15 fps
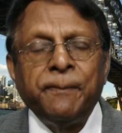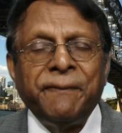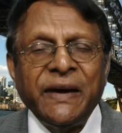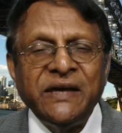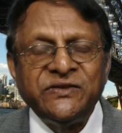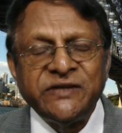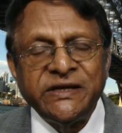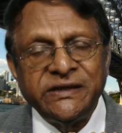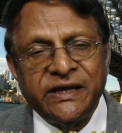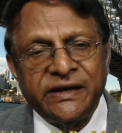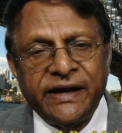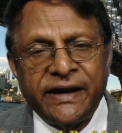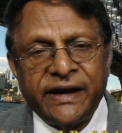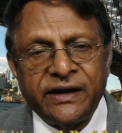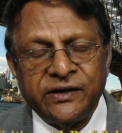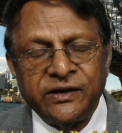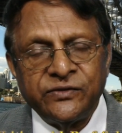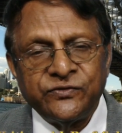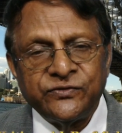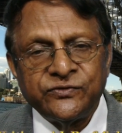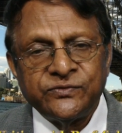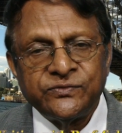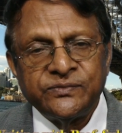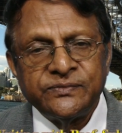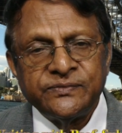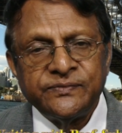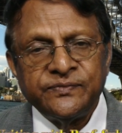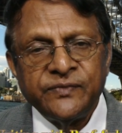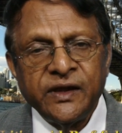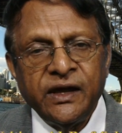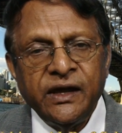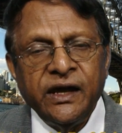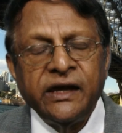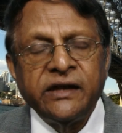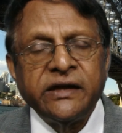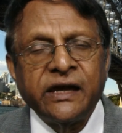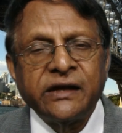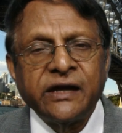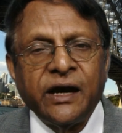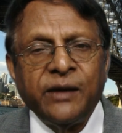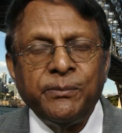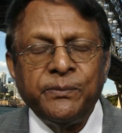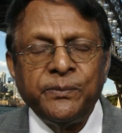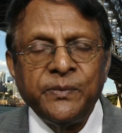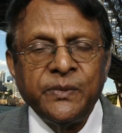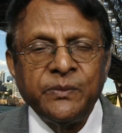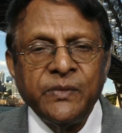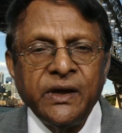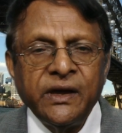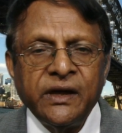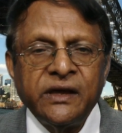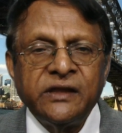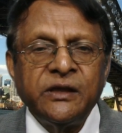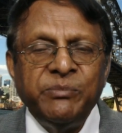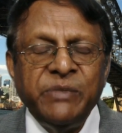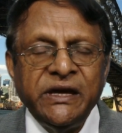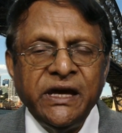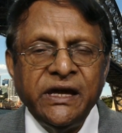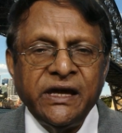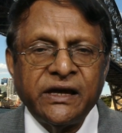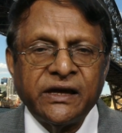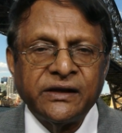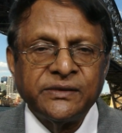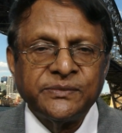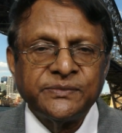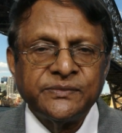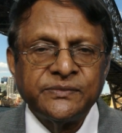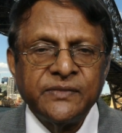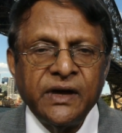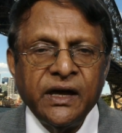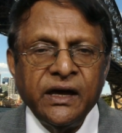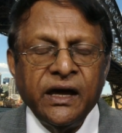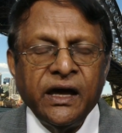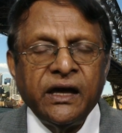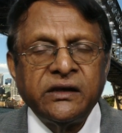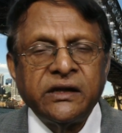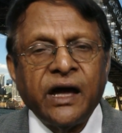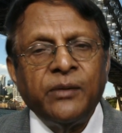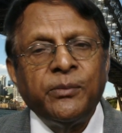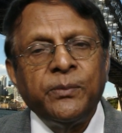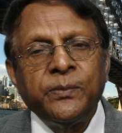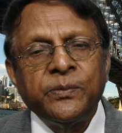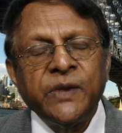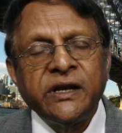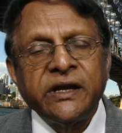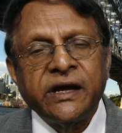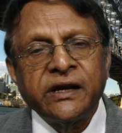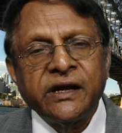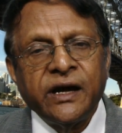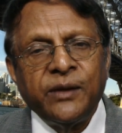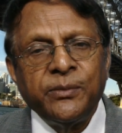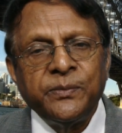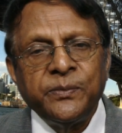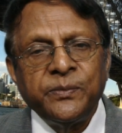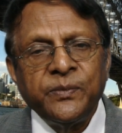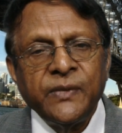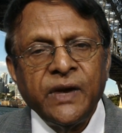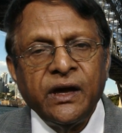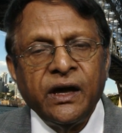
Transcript: pacing the narrative. It can come in the beginning, it can come